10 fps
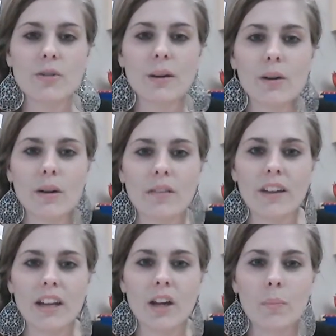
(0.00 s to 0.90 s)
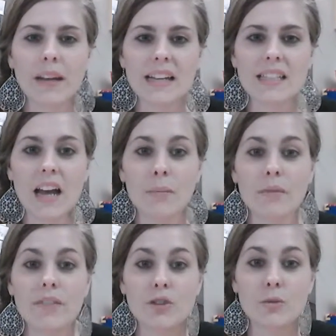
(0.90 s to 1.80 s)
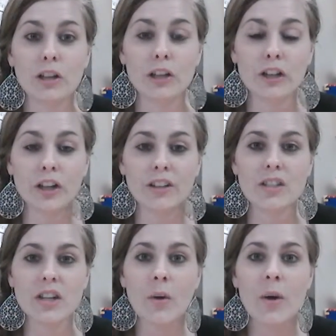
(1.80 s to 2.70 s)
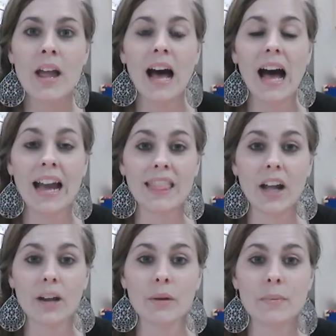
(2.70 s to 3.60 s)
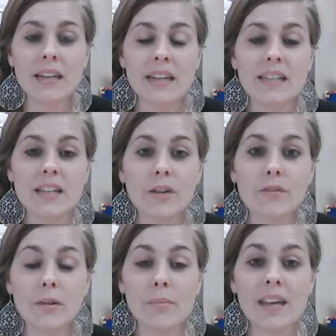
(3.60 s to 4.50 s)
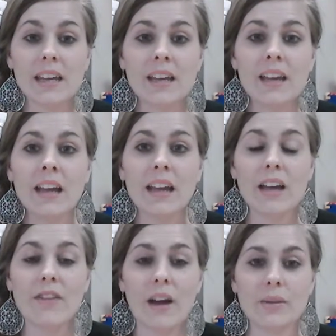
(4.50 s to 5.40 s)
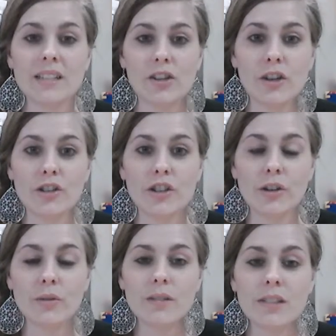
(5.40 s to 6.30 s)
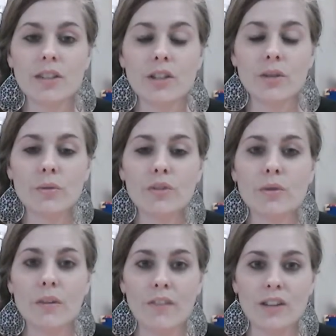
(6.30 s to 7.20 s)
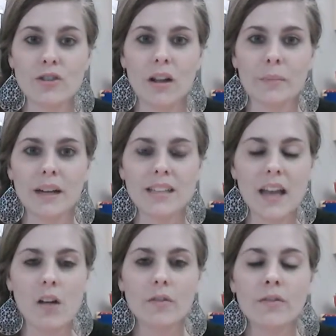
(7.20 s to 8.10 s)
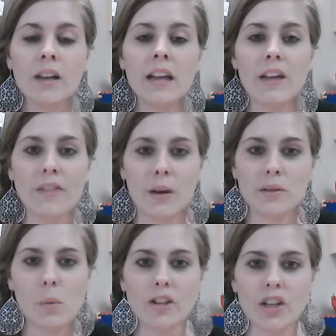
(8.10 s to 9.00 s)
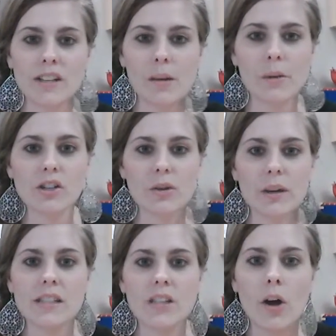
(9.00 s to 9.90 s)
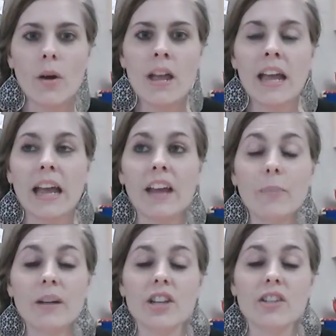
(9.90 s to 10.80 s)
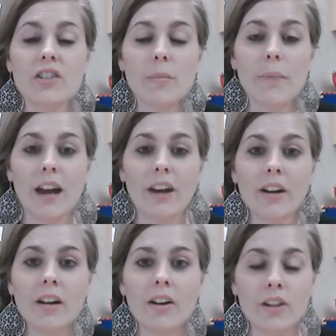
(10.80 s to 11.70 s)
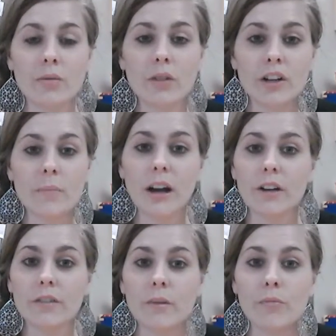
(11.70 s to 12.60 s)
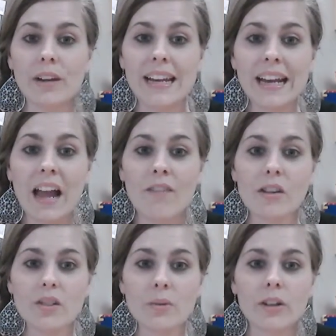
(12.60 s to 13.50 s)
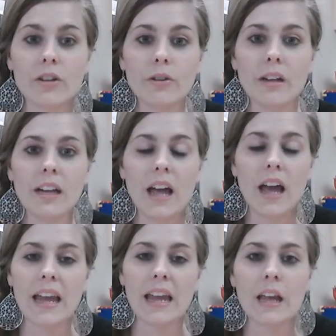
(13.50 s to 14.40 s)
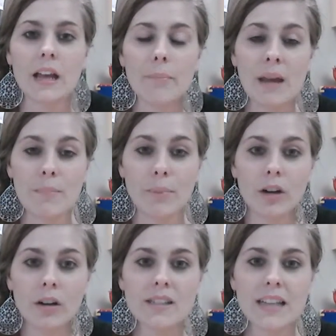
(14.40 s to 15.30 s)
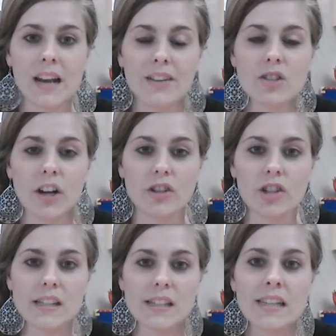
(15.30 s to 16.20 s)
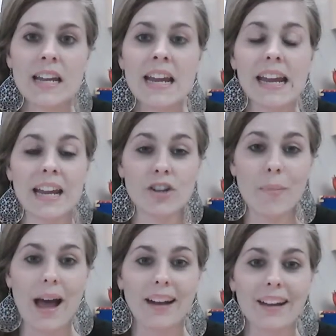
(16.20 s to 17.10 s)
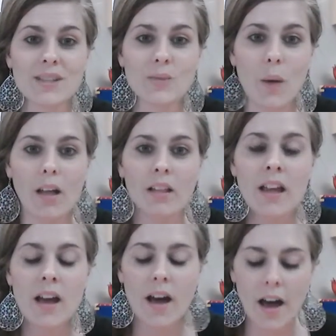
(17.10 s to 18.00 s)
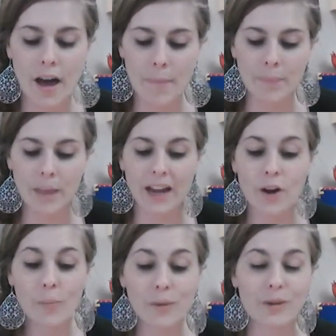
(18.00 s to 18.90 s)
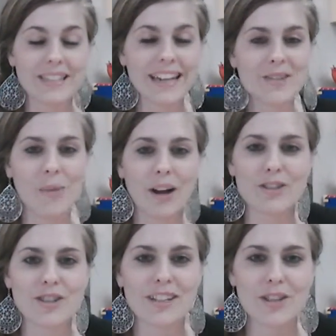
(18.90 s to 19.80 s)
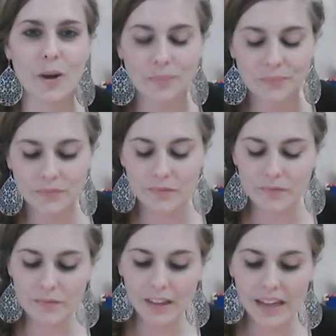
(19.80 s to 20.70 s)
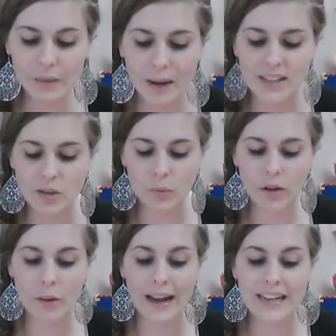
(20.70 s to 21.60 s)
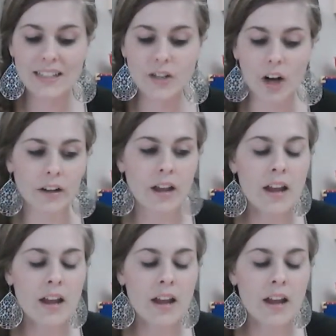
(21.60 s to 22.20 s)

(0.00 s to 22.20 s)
to record a video because I'm a visual learner, so I thought it would be easier for me if I was in your shoes to do a facial on myself if I was watching someone do it. So if by chance you're better or you learn better from reading, I've also included a paper set of instructions in your bag as well. I hope you decide to watch this though. Anyway, so we'll go ahead and start.